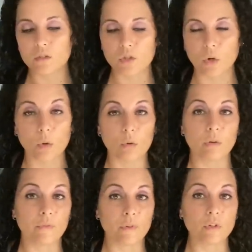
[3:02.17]
So
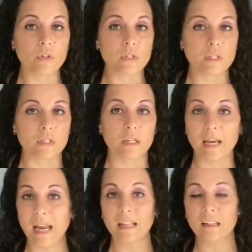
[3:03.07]
if you're interested in
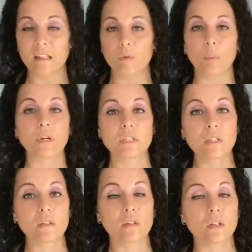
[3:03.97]
anything in
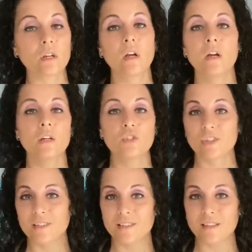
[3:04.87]
particular,
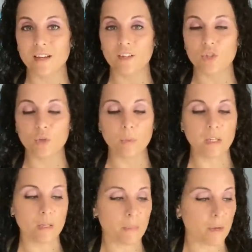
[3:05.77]
just shoot me
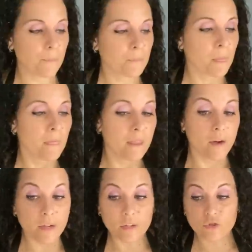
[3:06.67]
an email. Now,
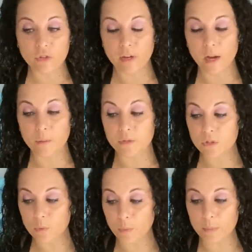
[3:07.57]
yesterday I was
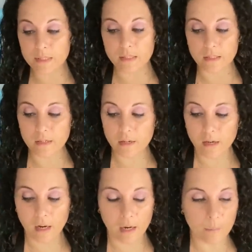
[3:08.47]
super busy
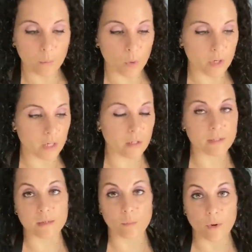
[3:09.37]
working
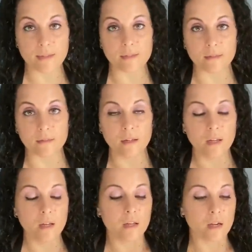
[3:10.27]
on some resin
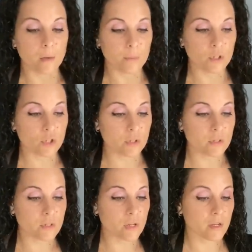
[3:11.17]

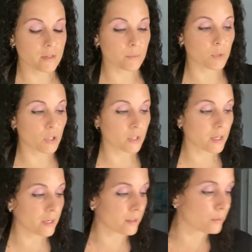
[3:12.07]
commissions, some
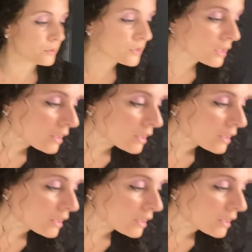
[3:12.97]
cutouts.